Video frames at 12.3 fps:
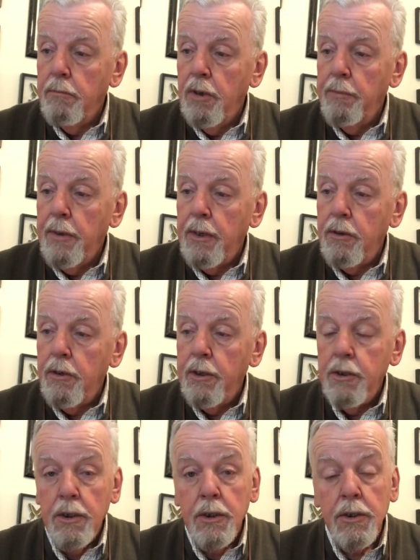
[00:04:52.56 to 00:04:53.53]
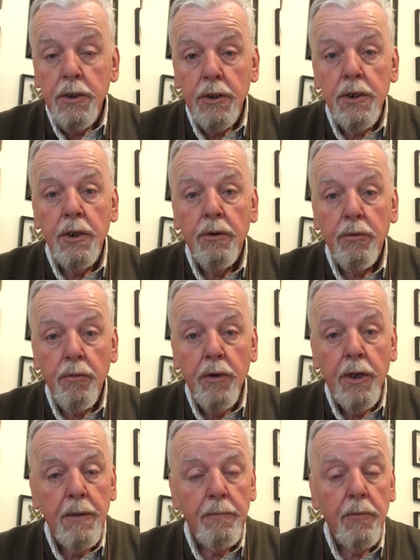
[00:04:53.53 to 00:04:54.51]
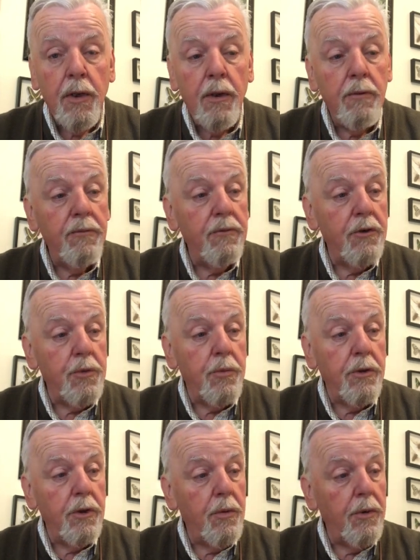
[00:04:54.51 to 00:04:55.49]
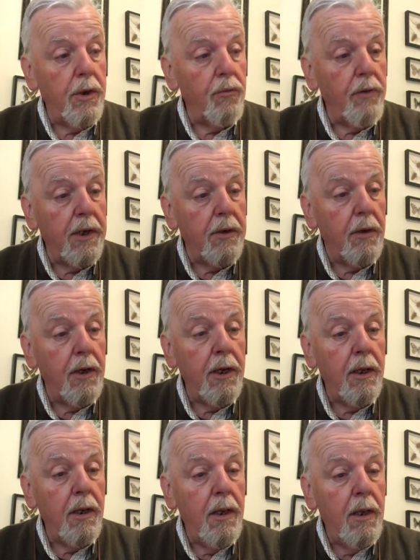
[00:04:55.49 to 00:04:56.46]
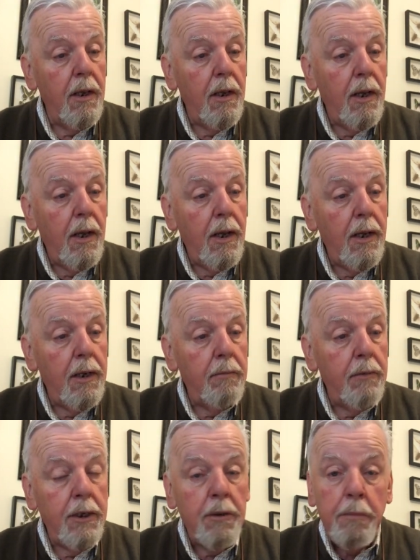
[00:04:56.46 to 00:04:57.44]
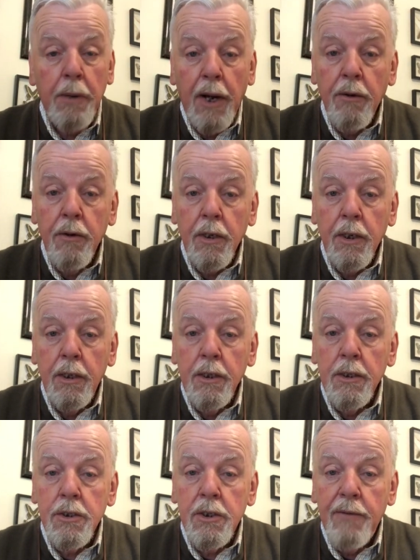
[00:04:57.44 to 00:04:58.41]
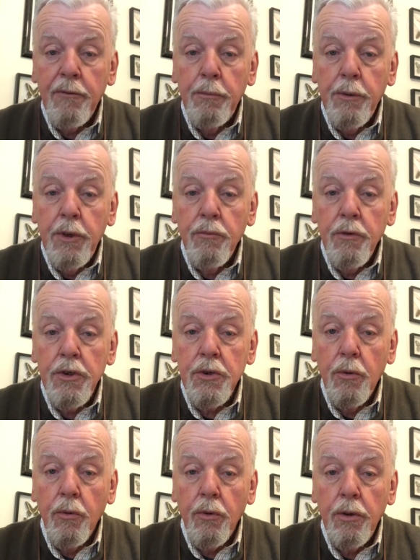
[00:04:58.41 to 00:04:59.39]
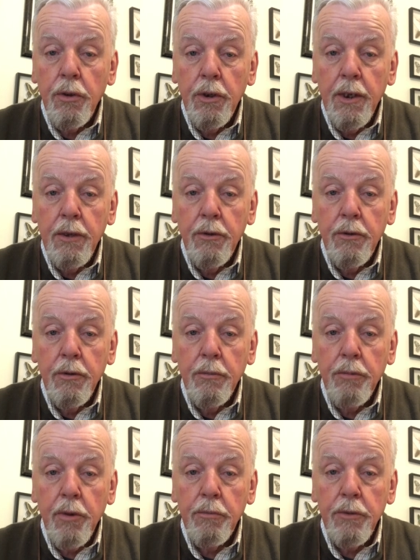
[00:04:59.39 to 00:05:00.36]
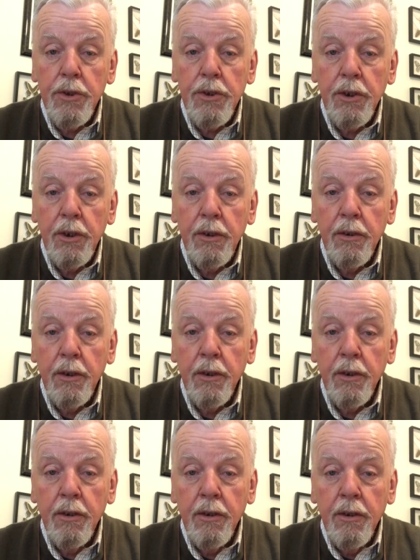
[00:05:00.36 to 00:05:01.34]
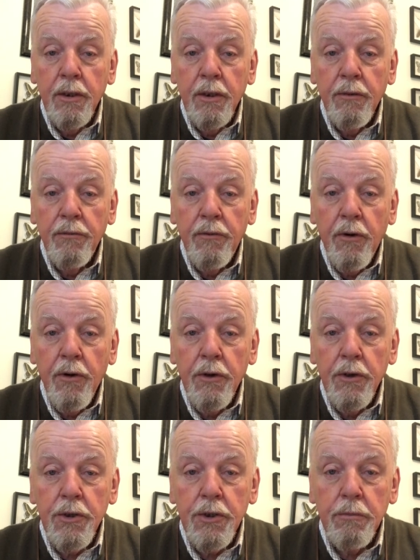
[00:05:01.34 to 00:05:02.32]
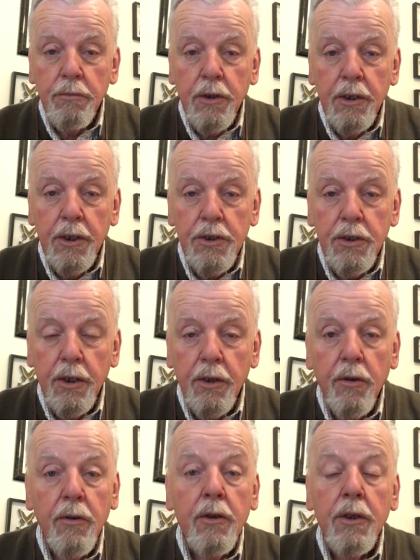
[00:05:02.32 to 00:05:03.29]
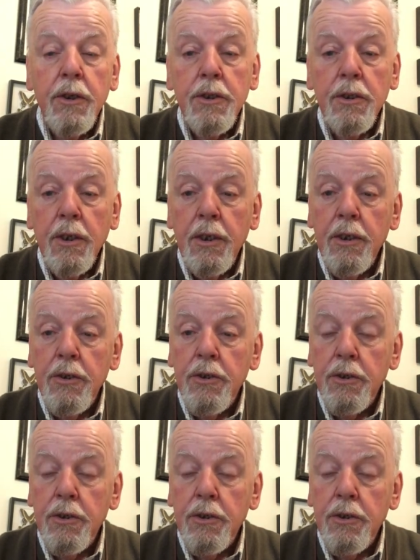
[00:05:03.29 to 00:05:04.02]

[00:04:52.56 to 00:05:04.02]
about 1963 and fished with it quite regularly. And apparently it's never been restored, yet you can probably see the varnish glistening on this, and it's